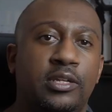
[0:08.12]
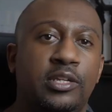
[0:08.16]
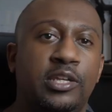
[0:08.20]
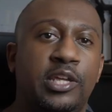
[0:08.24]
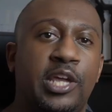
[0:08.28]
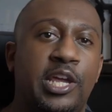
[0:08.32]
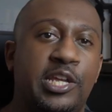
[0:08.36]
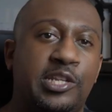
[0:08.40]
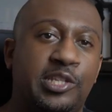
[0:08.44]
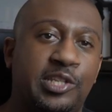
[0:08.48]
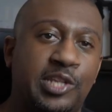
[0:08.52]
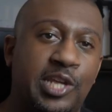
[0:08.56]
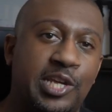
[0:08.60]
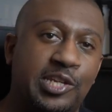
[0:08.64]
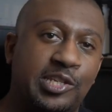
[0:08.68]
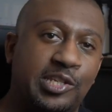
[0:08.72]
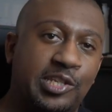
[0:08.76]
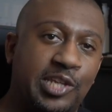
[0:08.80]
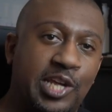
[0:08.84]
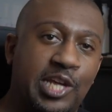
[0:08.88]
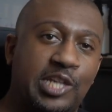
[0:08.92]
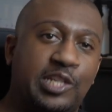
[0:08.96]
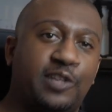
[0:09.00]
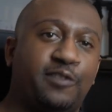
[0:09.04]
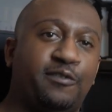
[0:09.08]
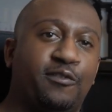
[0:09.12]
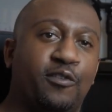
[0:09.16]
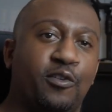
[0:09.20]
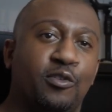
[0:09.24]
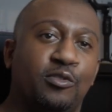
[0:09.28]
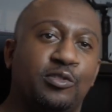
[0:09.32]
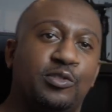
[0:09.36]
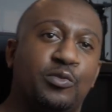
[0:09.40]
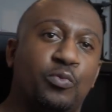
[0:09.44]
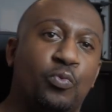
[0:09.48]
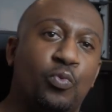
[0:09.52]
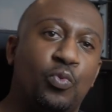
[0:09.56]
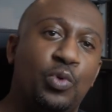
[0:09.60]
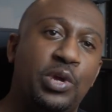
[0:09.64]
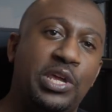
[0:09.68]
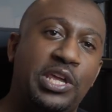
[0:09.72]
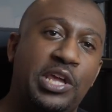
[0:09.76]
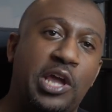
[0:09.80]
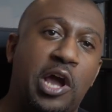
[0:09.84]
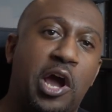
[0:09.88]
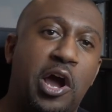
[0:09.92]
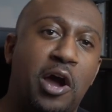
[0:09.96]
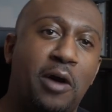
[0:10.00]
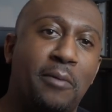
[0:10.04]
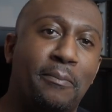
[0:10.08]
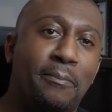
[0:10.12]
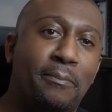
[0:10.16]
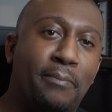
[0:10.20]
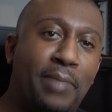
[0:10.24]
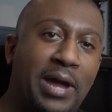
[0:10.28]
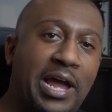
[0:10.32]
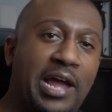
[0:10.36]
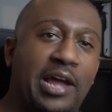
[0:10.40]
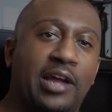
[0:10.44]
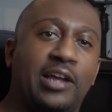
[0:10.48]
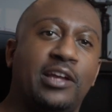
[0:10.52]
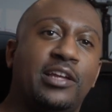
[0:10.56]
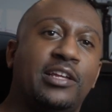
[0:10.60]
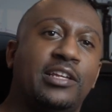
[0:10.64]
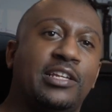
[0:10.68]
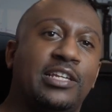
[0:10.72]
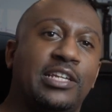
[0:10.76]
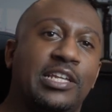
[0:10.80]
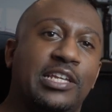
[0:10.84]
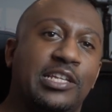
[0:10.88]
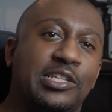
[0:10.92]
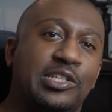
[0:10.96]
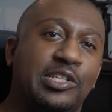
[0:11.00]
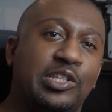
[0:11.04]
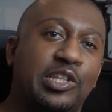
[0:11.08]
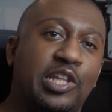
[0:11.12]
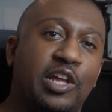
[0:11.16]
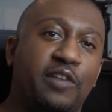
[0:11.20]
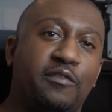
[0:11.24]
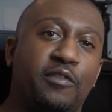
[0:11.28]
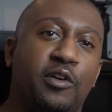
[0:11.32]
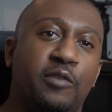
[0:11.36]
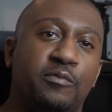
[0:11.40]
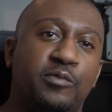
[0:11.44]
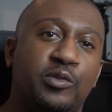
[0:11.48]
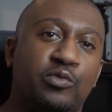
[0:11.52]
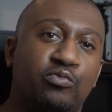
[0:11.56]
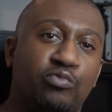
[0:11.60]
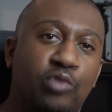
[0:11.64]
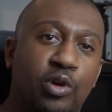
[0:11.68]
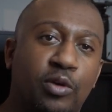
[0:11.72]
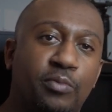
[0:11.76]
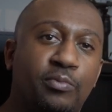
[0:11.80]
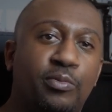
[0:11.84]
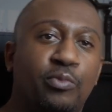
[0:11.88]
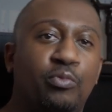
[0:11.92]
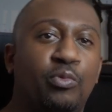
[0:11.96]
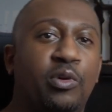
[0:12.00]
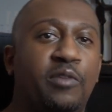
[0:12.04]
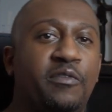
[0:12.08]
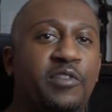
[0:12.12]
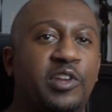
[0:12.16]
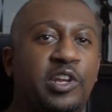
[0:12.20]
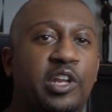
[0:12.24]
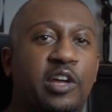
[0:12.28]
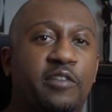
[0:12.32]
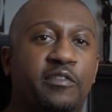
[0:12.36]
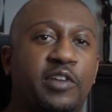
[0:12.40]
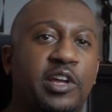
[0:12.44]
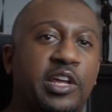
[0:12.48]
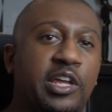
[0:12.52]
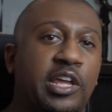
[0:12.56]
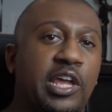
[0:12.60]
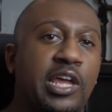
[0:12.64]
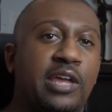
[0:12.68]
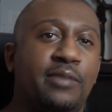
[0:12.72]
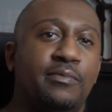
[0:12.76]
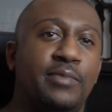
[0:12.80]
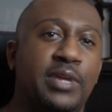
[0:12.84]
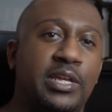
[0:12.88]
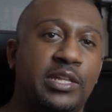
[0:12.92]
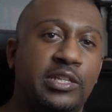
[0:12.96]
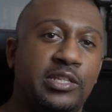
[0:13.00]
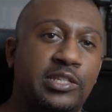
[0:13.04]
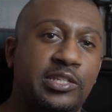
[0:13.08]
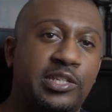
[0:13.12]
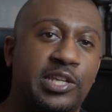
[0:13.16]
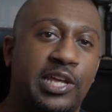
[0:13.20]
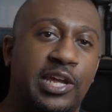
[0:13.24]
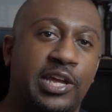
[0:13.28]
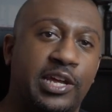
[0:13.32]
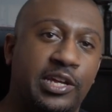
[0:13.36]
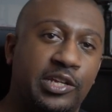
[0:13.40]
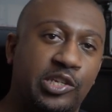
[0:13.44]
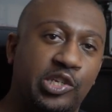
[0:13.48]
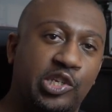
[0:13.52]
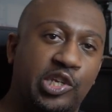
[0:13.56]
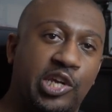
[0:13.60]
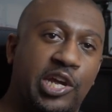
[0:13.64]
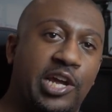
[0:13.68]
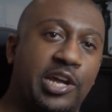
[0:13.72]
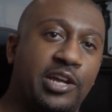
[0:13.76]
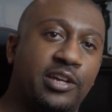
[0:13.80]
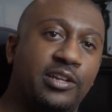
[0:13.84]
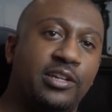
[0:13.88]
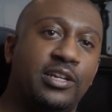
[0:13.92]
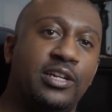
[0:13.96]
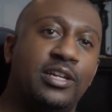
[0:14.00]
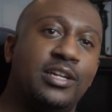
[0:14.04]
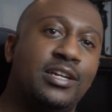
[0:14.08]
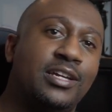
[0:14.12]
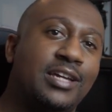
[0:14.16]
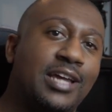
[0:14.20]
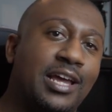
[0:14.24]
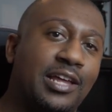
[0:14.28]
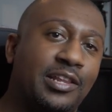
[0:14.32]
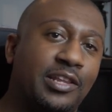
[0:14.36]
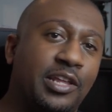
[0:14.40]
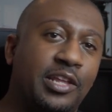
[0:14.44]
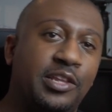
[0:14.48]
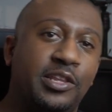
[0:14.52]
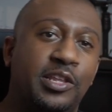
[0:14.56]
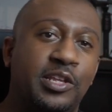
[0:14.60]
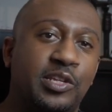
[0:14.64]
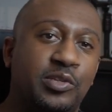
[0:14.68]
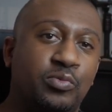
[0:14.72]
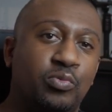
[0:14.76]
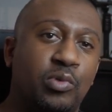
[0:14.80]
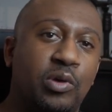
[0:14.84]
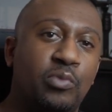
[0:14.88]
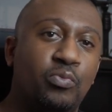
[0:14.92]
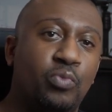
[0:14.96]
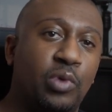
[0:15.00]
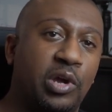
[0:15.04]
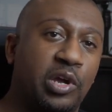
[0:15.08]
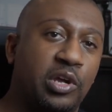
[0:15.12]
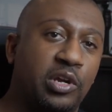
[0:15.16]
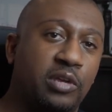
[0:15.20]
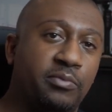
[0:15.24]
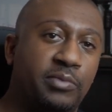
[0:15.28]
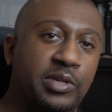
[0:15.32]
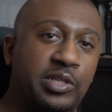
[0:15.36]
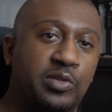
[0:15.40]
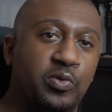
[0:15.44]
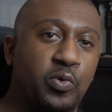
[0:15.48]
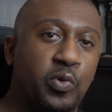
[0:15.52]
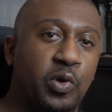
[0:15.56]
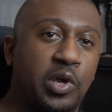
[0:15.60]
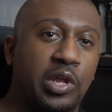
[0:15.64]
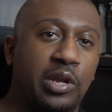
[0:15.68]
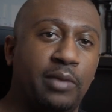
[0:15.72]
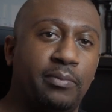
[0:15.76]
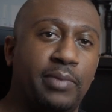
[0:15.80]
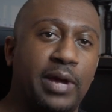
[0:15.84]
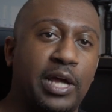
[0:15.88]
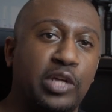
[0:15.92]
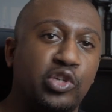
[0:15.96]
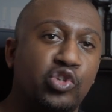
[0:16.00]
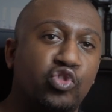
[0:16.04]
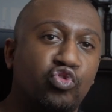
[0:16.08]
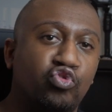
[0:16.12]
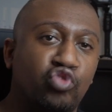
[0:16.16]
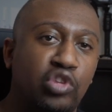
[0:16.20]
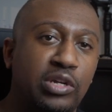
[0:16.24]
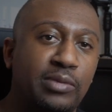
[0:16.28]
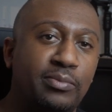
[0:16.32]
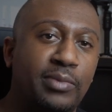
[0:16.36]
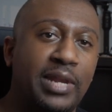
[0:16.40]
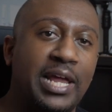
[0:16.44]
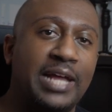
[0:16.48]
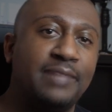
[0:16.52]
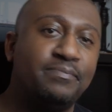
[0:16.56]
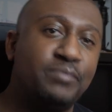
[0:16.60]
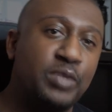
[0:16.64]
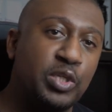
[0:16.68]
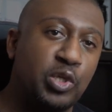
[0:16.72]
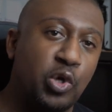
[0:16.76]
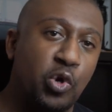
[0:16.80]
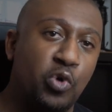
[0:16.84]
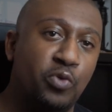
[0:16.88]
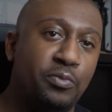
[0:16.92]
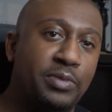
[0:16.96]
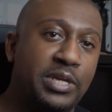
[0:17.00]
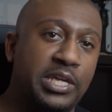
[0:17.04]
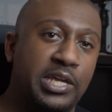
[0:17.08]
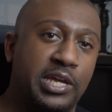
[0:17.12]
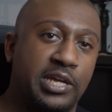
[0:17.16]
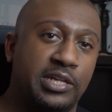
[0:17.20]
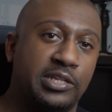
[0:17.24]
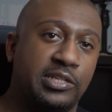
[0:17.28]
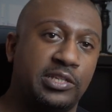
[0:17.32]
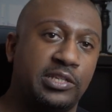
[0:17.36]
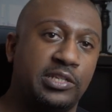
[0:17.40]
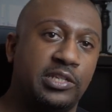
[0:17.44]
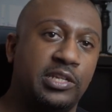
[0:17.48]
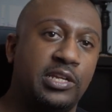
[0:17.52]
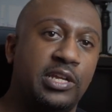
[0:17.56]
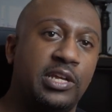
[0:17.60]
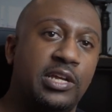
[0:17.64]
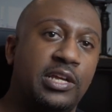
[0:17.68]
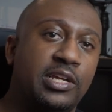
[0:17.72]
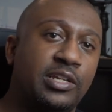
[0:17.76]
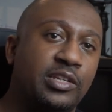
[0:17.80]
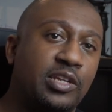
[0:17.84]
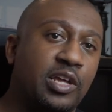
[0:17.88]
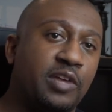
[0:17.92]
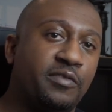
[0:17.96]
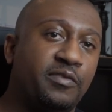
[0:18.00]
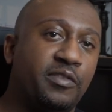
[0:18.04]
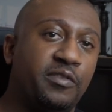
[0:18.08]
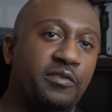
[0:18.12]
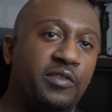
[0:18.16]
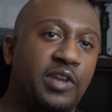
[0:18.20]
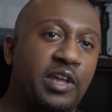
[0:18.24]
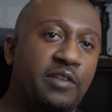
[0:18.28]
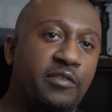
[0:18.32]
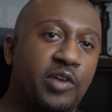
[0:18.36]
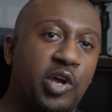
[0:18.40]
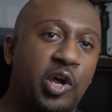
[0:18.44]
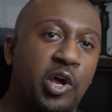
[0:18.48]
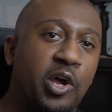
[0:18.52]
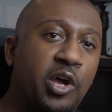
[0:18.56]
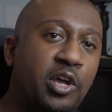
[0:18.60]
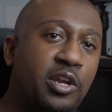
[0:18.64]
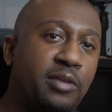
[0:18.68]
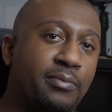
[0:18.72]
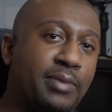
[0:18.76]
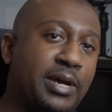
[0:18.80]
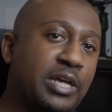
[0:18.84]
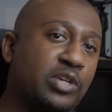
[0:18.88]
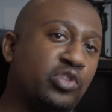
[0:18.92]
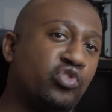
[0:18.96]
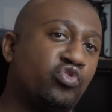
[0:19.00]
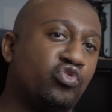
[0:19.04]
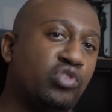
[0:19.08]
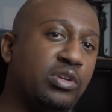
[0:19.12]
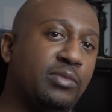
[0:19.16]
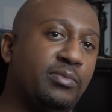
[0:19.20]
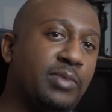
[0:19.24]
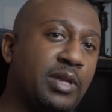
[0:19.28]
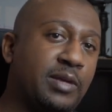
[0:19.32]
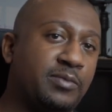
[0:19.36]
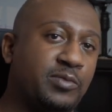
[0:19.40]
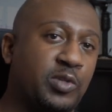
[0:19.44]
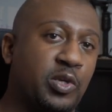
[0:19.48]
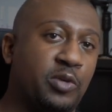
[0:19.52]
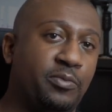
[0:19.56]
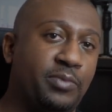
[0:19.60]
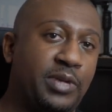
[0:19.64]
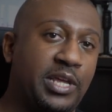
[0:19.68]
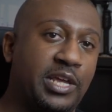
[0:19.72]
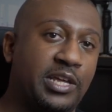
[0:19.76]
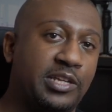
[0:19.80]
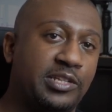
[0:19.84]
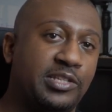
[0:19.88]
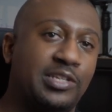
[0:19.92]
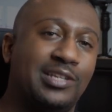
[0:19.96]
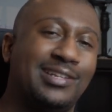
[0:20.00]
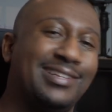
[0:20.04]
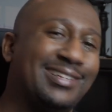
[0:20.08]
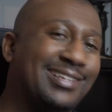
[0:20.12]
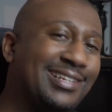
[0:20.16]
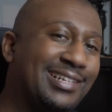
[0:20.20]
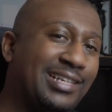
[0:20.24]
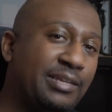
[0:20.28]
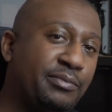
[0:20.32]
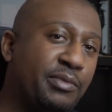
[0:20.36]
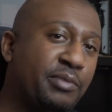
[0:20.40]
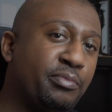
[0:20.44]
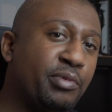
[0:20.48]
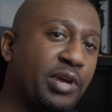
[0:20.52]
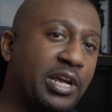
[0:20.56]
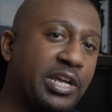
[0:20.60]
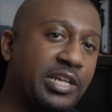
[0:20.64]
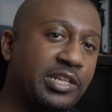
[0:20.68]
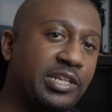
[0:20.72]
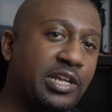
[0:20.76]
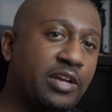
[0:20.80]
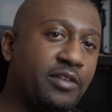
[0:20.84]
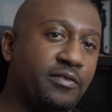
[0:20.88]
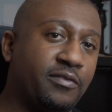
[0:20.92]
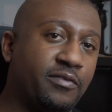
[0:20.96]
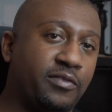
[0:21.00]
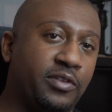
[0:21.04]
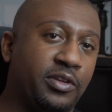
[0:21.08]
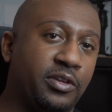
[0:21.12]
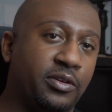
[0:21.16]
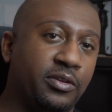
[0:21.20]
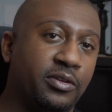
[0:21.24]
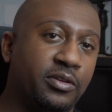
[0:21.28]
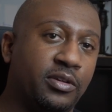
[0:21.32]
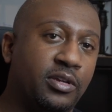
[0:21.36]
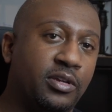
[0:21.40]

Yes, folks, we are back. It's DevOps Rob with another gaming tech chat. And in this one, we're going to be talking about Streamlabs OBS. Now, if you've never heard about Streamlabs OBS, let me break it down for you.